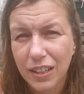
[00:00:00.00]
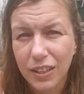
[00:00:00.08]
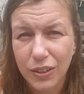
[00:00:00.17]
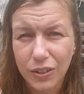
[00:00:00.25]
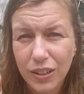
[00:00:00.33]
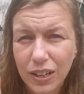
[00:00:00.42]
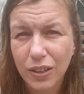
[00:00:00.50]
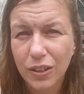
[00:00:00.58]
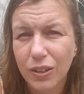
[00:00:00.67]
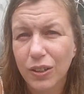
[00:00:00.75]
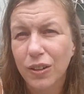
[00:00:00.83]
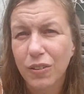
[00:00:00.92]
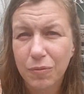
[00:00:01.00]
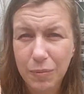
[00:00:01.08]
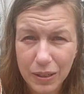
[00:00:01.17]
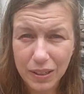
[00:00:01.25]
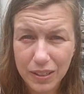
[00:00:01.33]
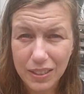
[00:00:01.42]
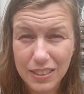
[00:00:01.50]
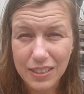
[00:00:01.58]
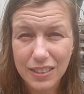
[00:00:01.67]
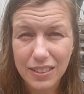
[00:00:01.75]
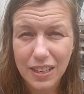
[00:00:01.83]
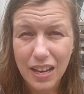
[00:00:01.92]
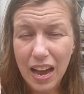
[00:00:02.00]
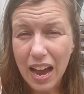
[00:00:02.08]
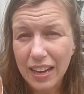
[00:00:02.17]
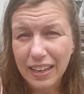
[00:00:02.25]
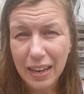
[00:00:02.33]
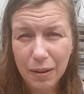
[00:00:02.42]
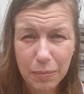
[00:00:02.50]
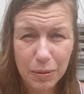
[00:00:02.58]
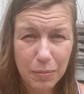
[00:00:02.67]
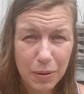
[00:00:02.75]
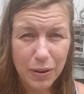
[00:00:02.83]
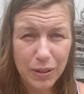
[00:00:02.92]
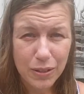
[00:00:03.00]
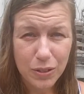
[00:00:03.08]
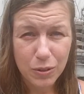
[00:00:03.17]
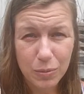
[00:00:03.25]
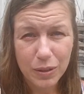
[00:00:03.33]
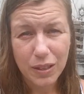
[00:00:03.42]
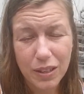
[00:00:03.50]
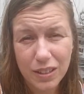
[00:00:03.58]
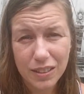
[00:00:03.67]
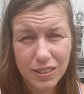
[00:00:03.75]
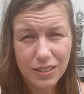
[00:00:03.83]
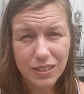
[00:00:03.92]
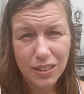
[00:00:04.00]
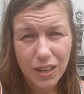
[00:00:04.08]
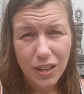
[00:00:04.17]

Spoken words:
you're not good enough because, I can't be married to you because,